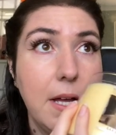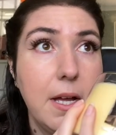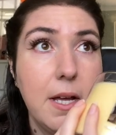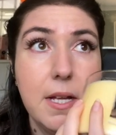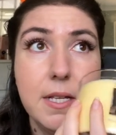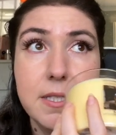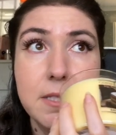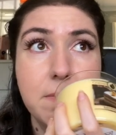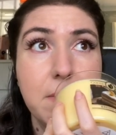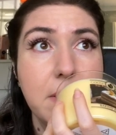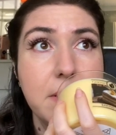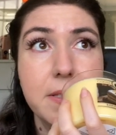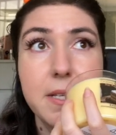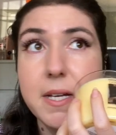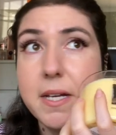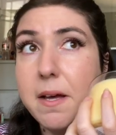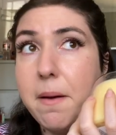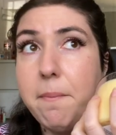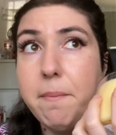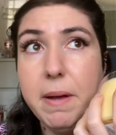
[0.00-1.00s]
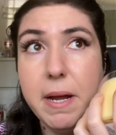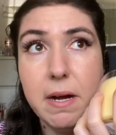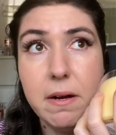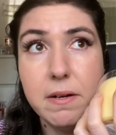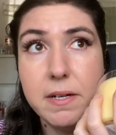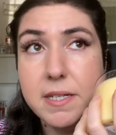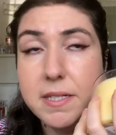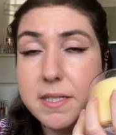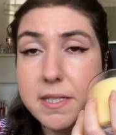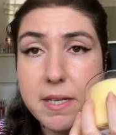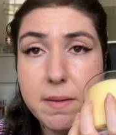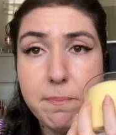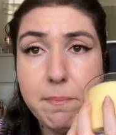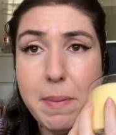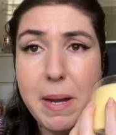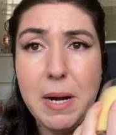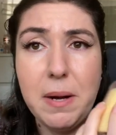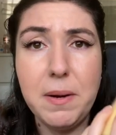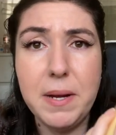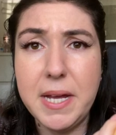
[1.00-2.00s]
It smells like a berry,
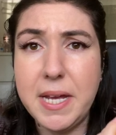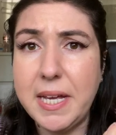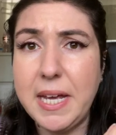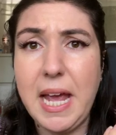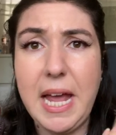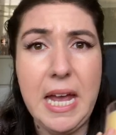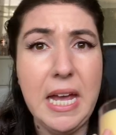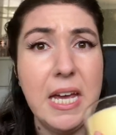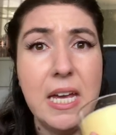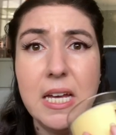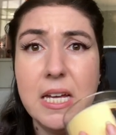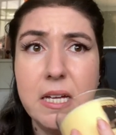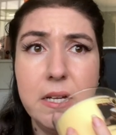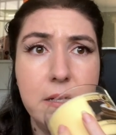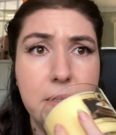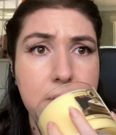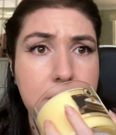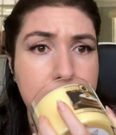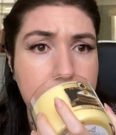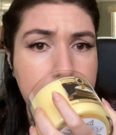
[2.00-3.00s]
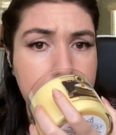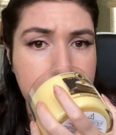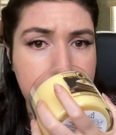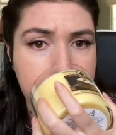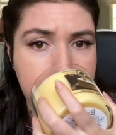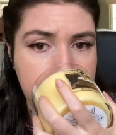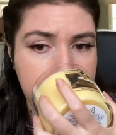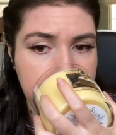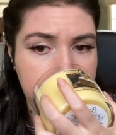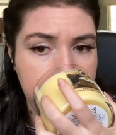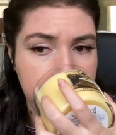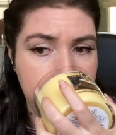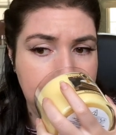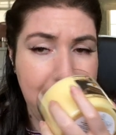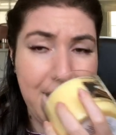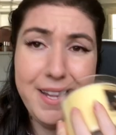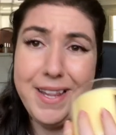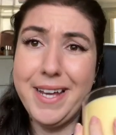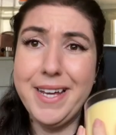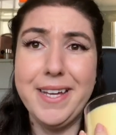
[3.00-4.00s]
berry cake.
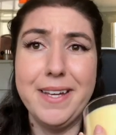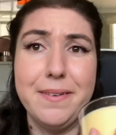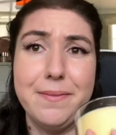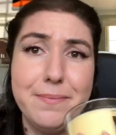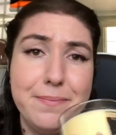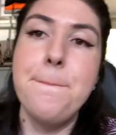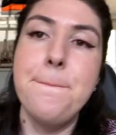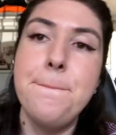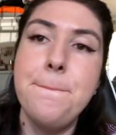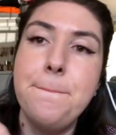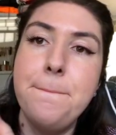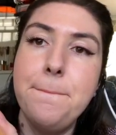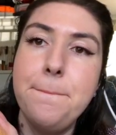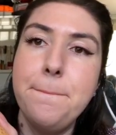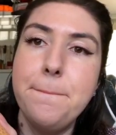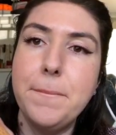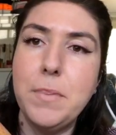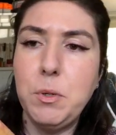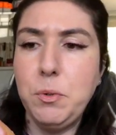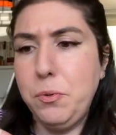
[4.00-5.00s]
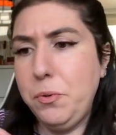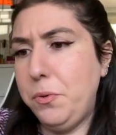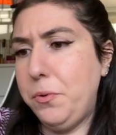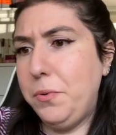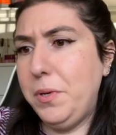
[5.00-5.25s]
I like it. Mm, ooh,